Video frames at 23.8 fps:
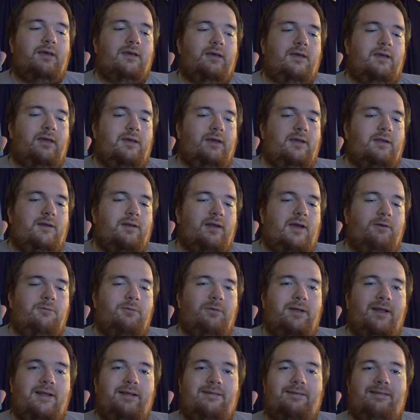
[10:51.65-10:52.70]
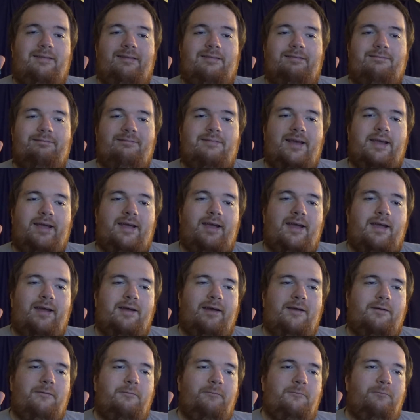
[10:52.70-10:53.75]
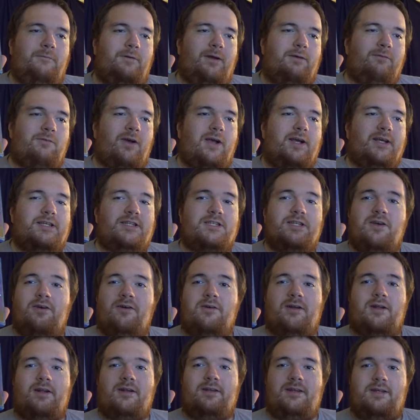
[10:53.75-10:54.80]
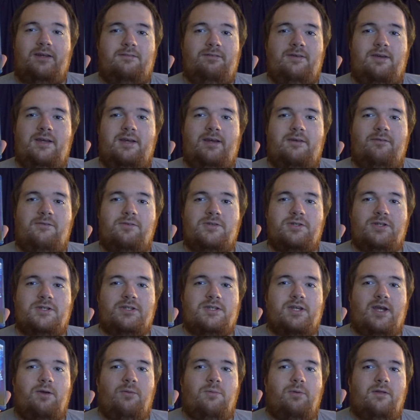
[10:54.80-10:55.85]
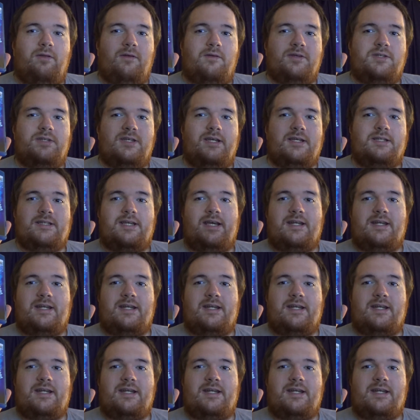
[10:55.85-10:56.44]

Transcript: And I really like whenever I saw it on TV, it was just like one of those things.